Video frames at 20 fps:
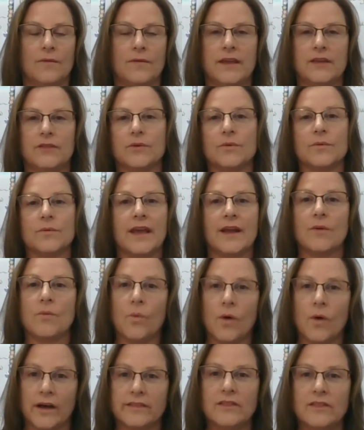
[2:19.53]
either like
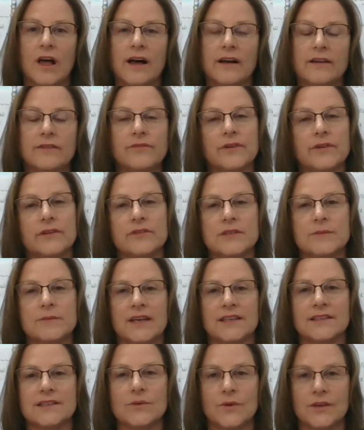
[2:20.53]
one long free
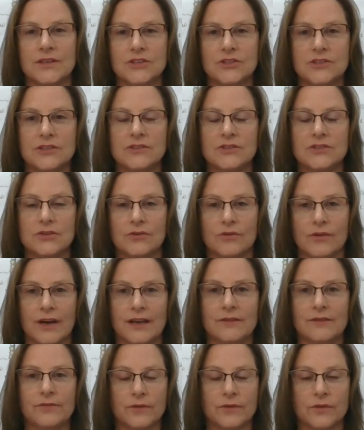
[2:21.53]
response question to
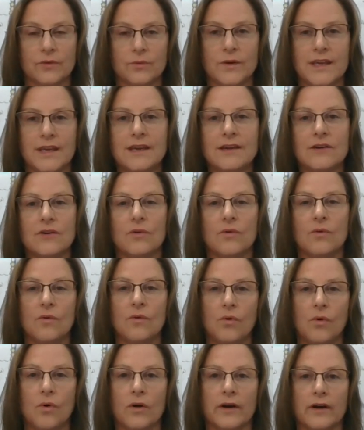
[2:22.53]
grade for the week
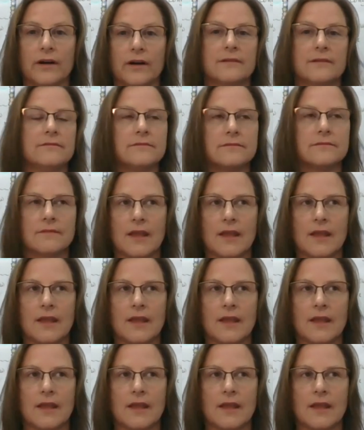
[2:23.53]
or